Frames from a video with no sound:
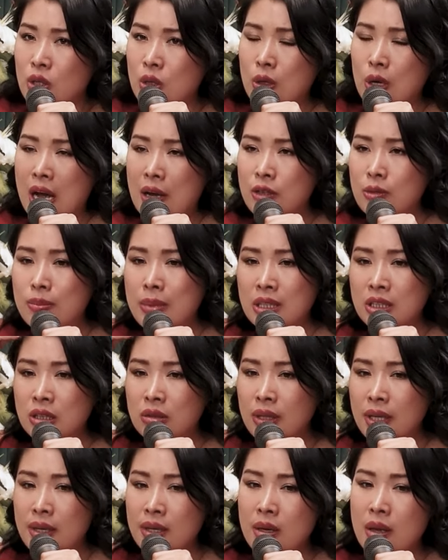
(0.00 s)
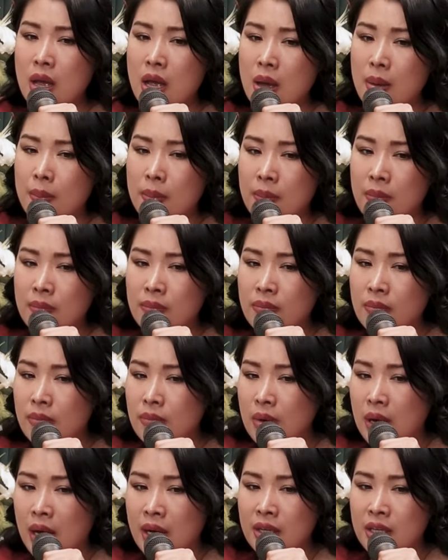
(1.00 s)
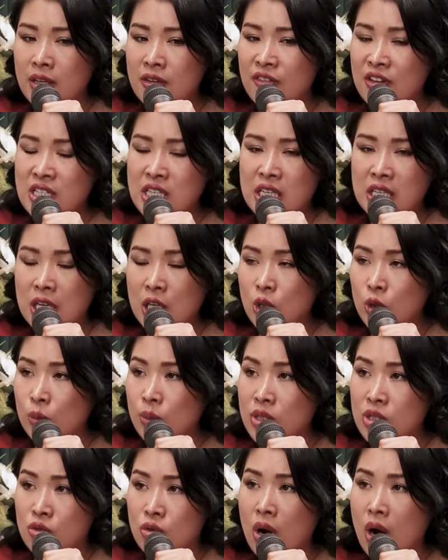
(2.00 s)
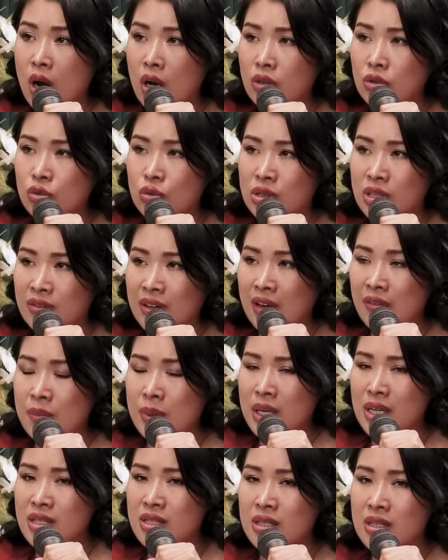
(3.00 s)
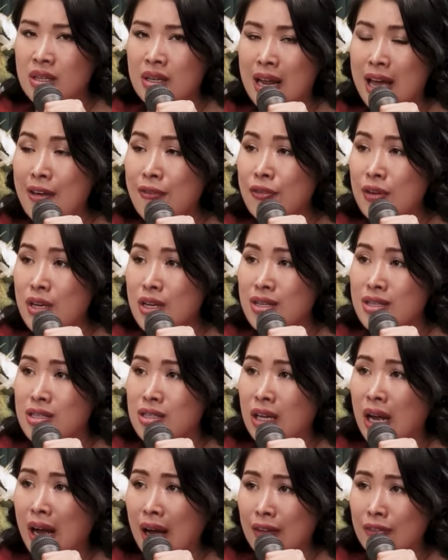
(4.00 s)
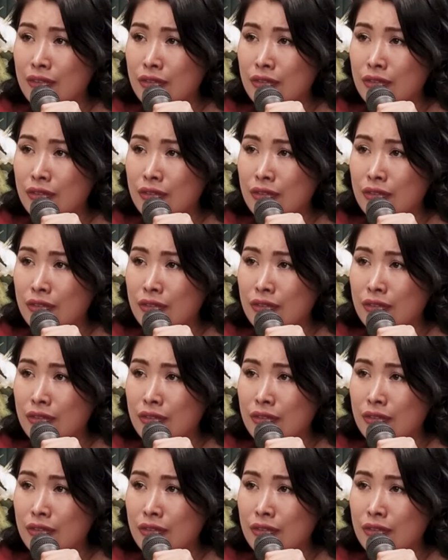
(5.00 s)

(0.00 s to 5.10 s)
you have to mentally and physically to be strong to survive because life is tough.